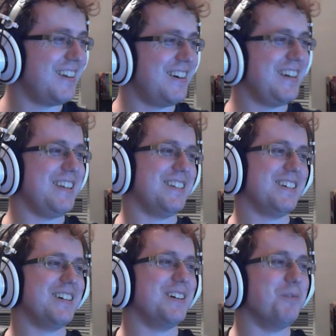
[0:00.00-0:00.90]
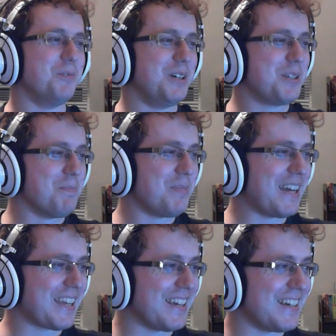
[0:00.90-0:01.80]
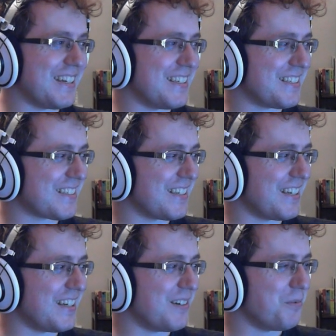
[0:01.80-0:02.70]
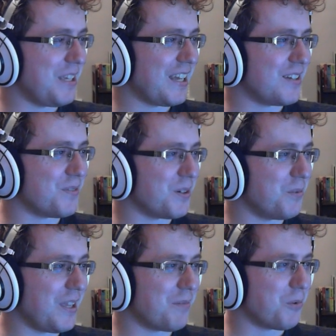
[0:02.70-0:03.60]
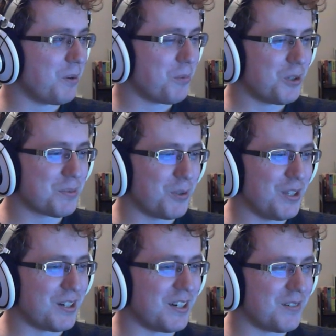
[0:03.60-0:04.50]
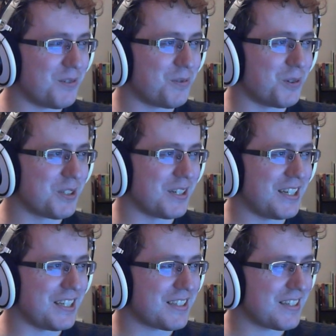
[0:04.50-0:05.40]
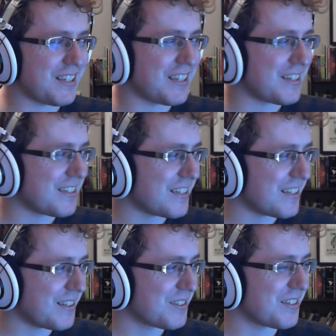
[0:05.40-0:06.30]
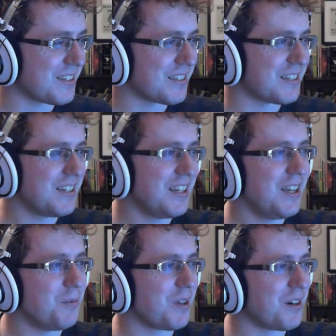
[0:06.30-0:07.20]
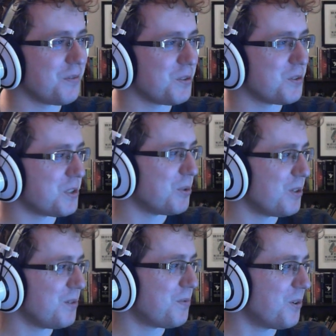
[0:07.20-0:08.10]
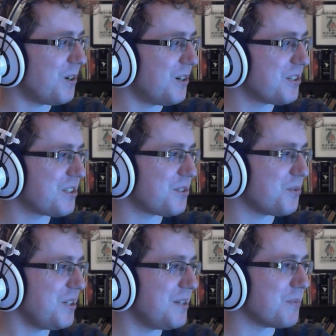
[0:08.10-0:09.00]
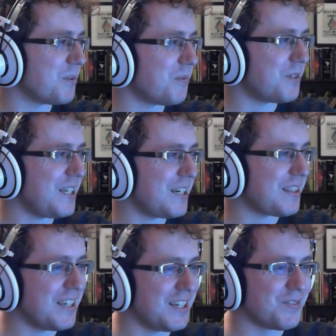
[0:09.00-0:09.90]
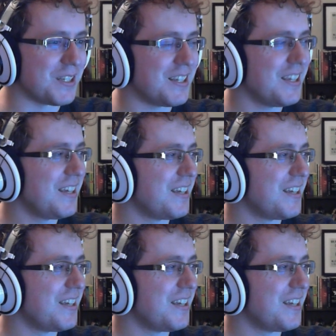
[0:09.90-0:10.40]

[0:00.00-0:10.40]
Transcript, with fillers: All right, welcome back, guys. We have one more spoiler for tonight, and looks like we got an official spoiler for our stream right at the end of it.